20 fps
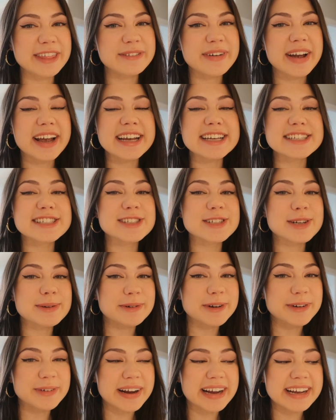the way,
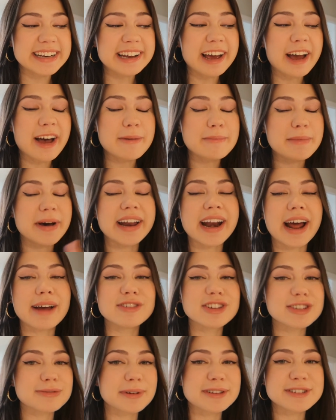super random, but I've
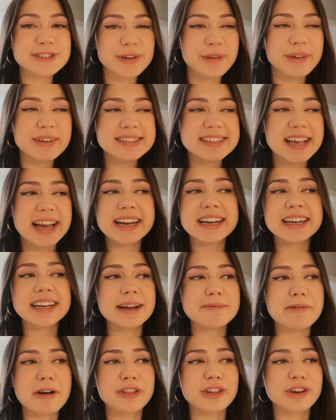just been so excited
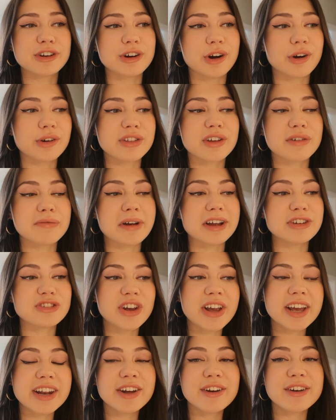about the growth of my
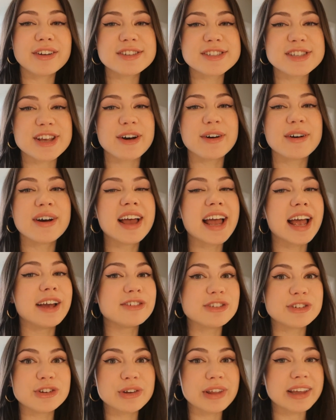channel. So if
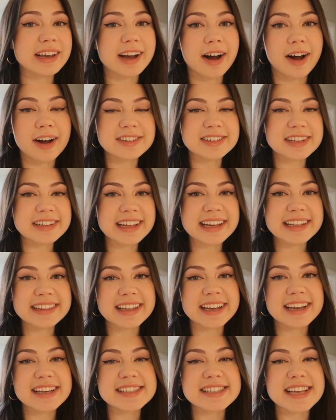you do like content like
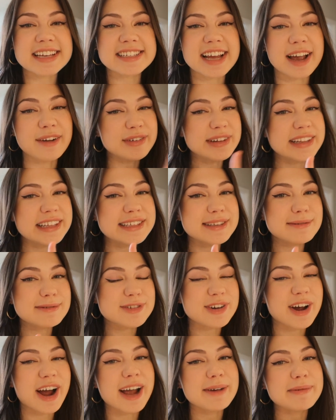this, definitely
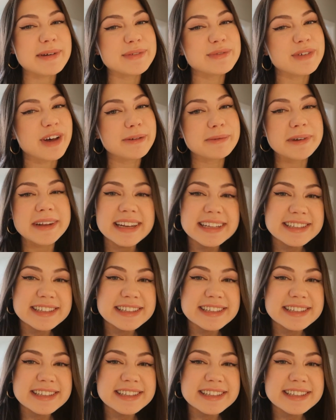subscribe and follow me on